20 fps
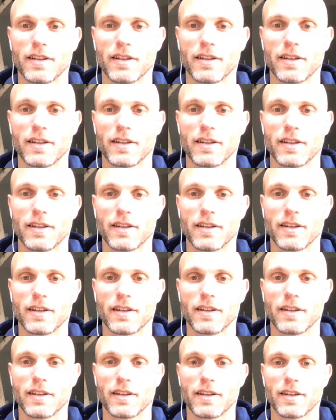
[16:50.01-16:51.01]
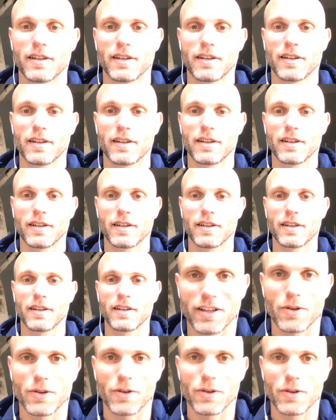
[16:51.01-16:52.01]
write a whole list of
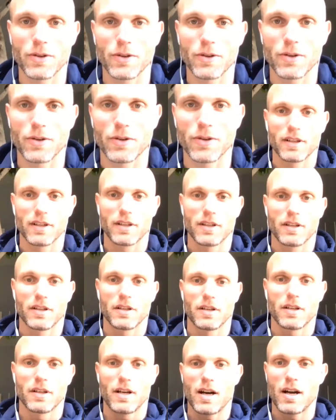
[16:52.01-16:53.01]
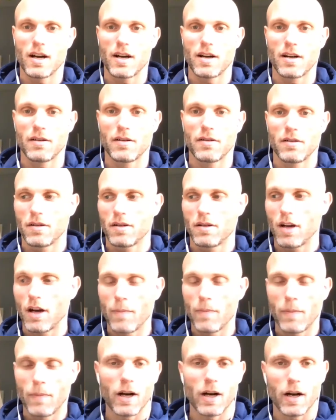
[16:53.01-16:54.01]
places guys can go to get
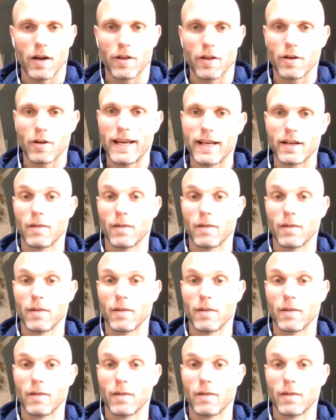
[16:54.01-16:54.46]
themselves first,